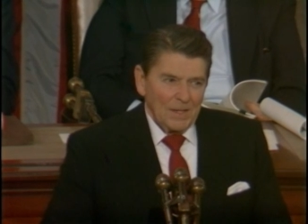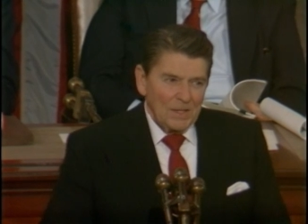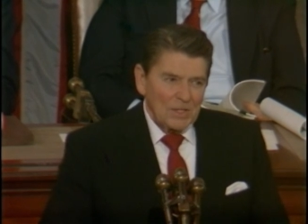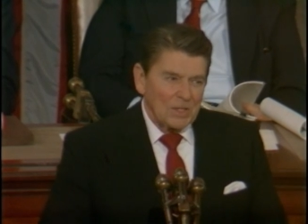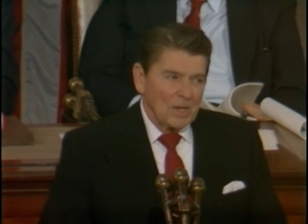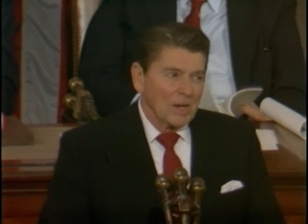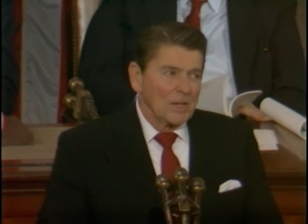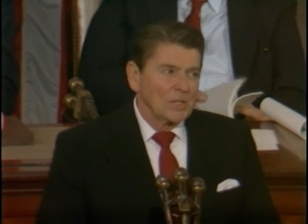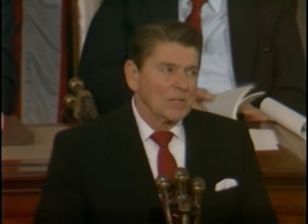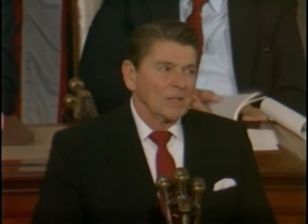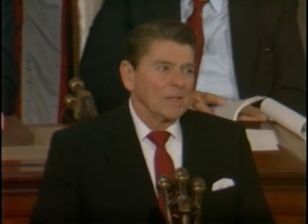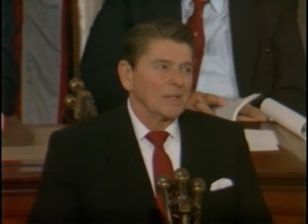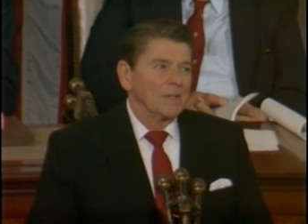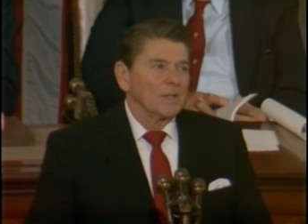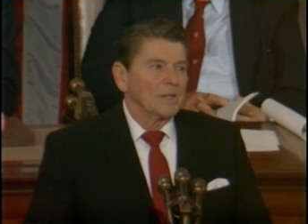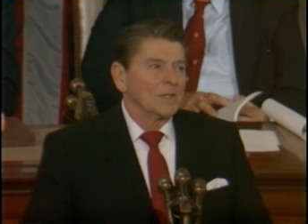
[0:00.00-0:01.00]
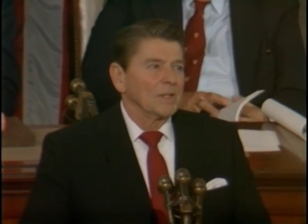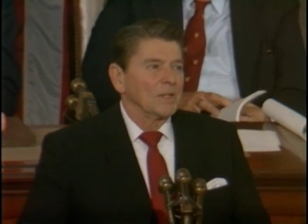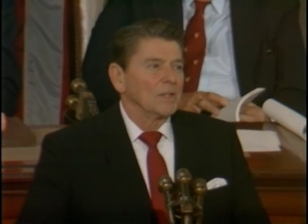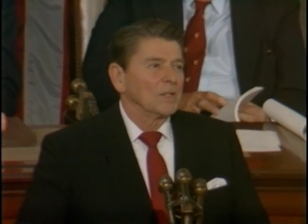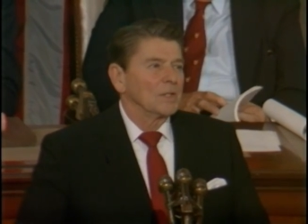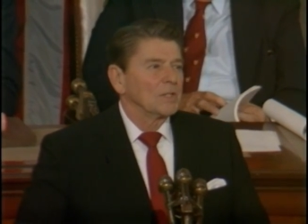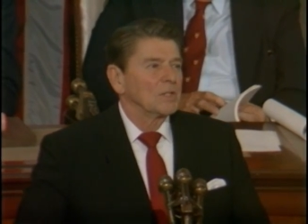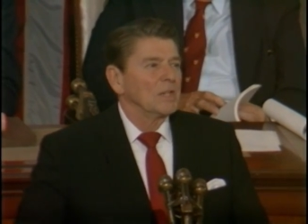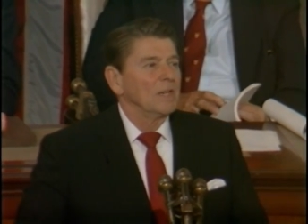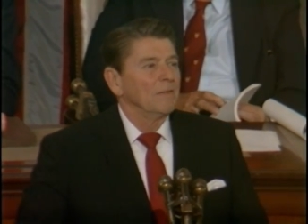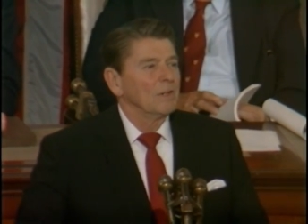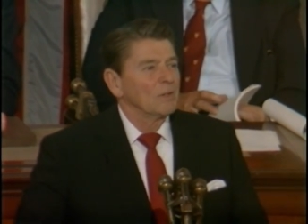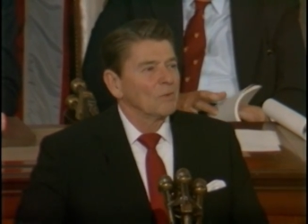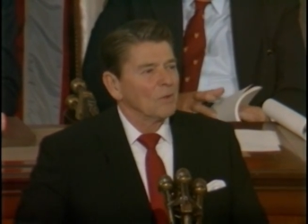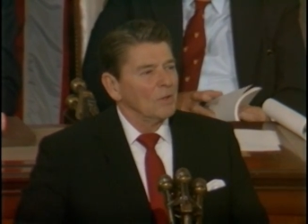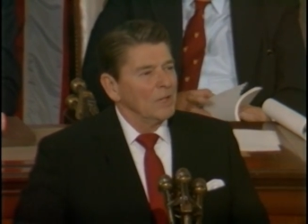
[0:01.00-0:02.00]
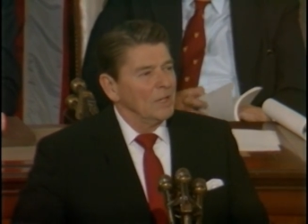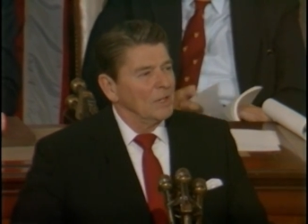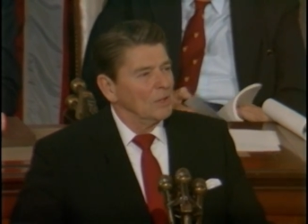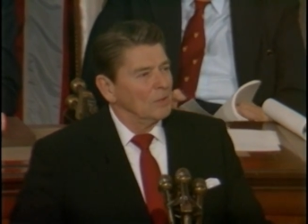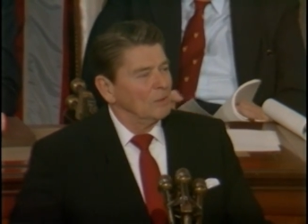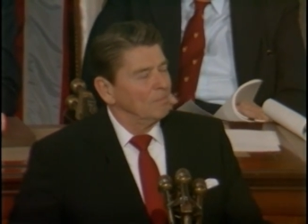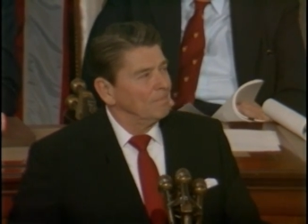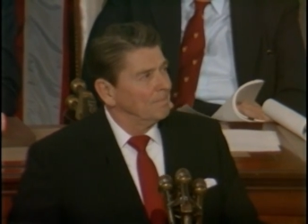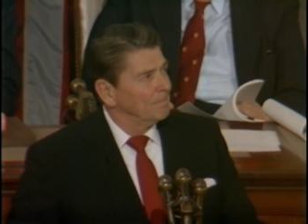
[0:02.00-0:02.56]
Sergeant Stephen Trujillo